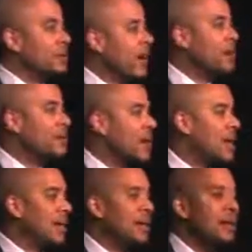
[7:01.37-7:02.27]
direct
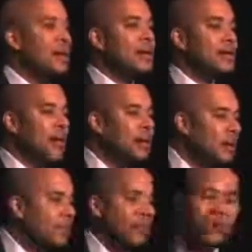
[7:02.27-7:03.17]
selling
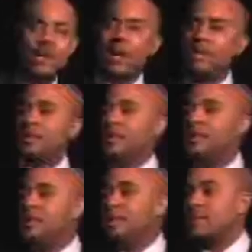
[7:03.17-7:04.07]

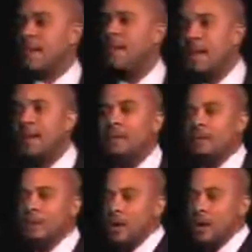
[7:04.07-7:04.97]
telecommunications and
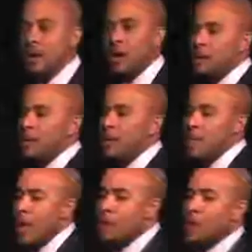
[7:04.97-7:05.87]
technology company,
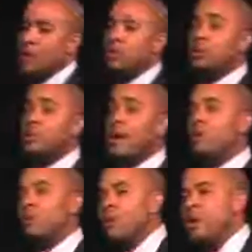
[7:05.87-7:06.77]
and we're also
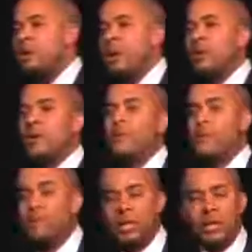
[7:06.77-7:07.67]
now a reseller
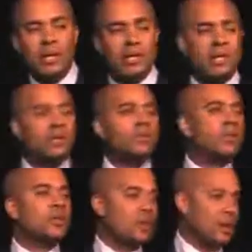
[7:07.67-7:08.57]
of utilities. And here's
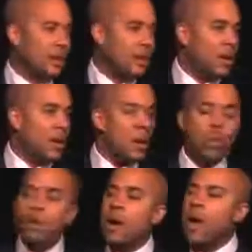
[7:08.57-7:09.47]
the thing. We're